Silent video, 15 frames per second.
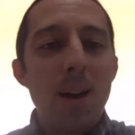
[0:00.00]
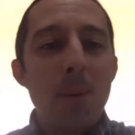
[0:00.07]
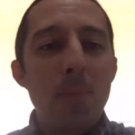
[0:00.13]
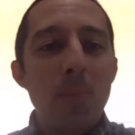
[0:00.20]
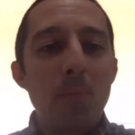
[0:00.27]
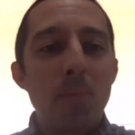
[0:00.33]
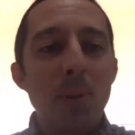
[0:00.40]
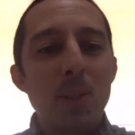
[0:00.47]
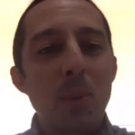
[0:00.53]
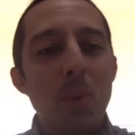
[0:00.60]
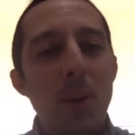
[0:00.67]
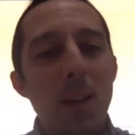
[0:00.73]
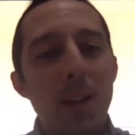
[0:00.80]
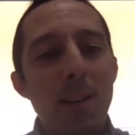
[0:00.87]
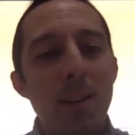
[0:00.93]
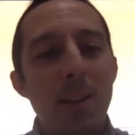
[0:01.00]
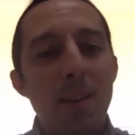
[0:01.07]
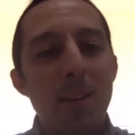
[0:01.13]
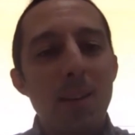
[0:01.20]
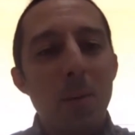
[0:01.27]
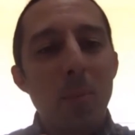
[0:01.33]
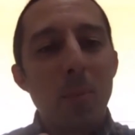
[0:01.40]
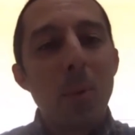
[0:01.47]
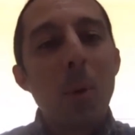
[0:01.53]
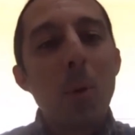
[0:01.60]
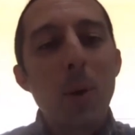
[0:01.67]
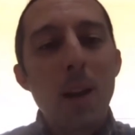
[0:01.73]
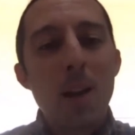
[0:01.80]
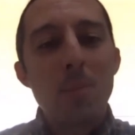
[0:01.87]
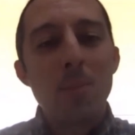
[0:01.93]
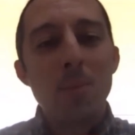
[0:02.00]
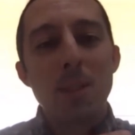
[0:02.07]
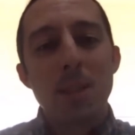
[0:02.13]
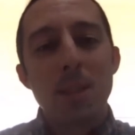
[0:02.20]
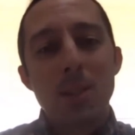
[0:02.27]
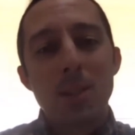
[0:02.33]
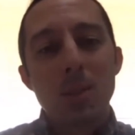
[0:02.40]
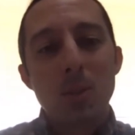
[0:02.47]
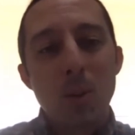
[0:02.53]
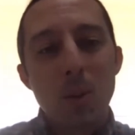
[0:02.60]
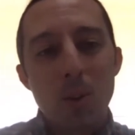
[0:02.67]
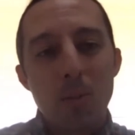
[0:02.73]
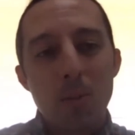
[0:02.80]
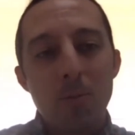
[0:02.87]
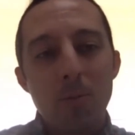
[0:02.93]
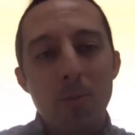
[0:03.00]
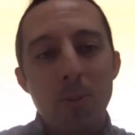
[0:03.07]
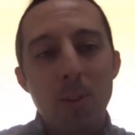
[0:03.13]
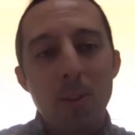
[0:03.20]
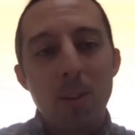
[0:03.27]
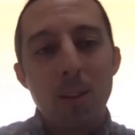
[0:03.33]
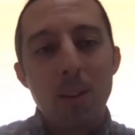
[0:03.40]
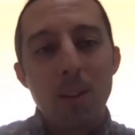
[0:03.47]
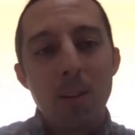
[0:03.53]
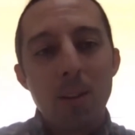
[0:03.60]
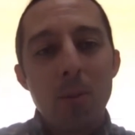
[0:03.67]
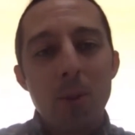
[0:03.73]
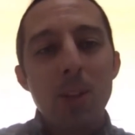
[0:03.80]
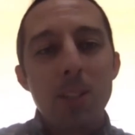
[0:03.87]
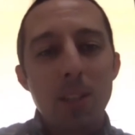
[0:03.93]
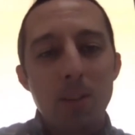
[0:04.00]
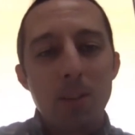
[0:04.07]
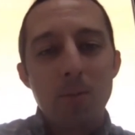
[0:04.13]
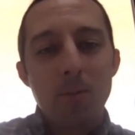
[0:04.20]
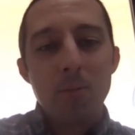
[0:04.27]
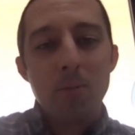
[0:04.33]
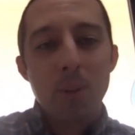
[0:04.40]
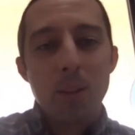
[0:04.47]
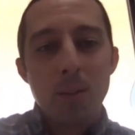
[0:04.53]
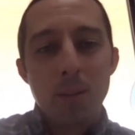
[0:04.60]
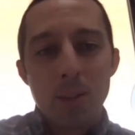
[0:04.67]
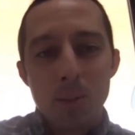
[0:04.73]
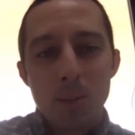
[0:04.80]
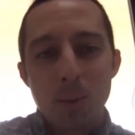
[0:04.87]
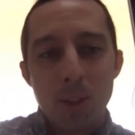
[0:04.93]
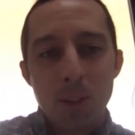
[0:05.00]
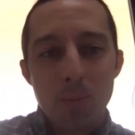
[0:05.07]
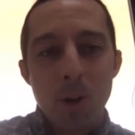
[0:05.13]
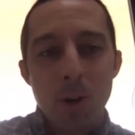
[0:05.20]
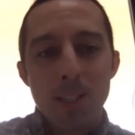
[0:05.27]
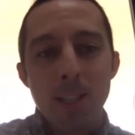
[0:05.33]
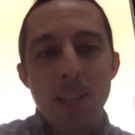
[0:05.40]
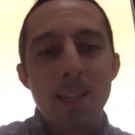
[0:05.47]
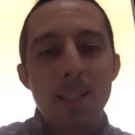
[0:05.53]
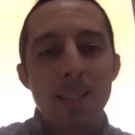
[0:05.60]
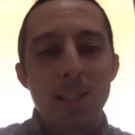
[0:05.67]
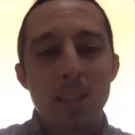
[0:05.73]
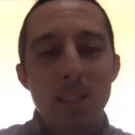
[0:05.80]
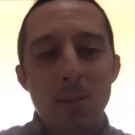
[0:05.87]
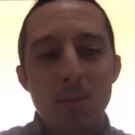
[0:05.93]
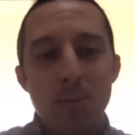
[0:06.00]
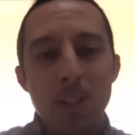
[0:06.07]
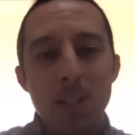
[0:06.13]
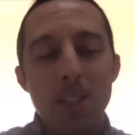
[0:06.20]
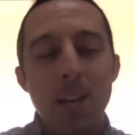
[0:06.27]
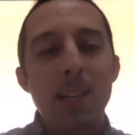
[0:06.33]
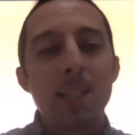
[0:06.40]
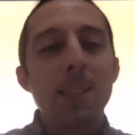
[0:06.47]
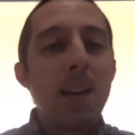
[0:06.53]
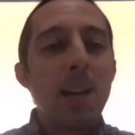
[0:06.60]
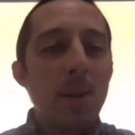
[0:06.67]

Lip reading: between the programs that serve communities that have been historically marginalized and disenfranchised